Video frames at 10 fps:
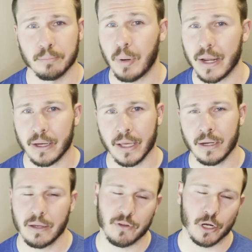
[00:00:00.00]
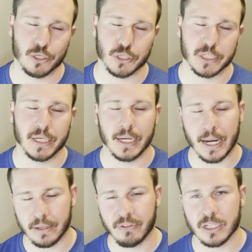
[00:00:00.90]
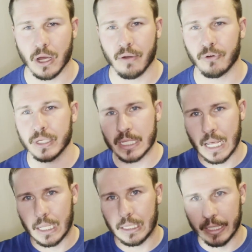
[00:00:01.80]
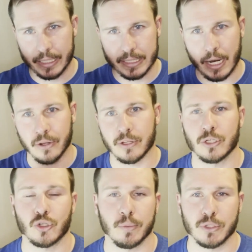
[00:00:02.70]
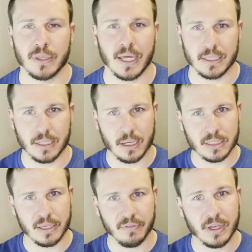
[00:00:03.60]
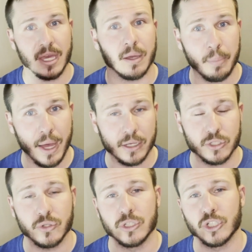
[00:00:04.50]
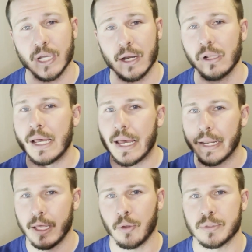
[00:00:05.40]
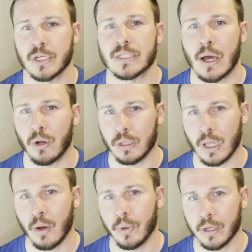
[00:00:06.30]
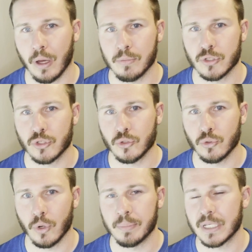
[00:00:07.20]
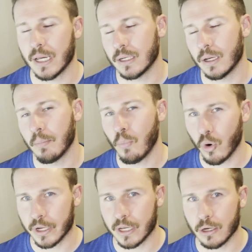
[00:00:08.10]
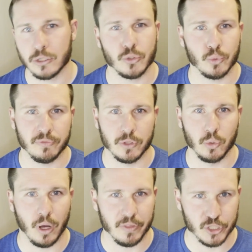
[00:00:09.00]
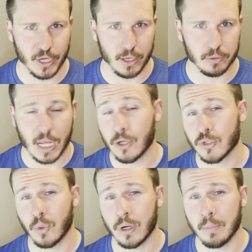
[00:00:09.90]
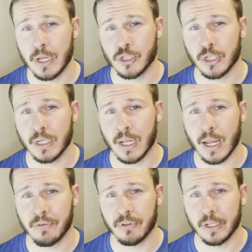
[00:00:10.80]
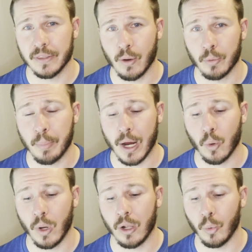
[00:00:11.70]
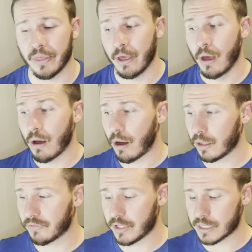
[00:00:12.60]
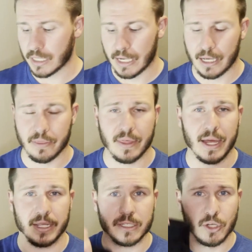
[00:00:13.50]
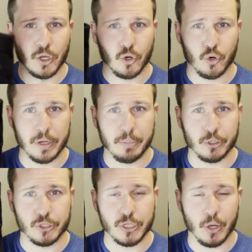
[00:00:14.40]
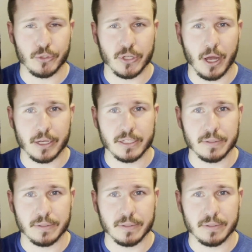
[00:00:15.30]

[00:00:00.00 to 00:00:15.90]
But again, if you're interested in any of these offerings, links down in the description. That does give kickbacks to the channel and helps us out a lot when it comes to obtaining more gear to review on the channel. I also want to mention an affiliate that would pair well with all of these, and that is Creepers Toe Socks.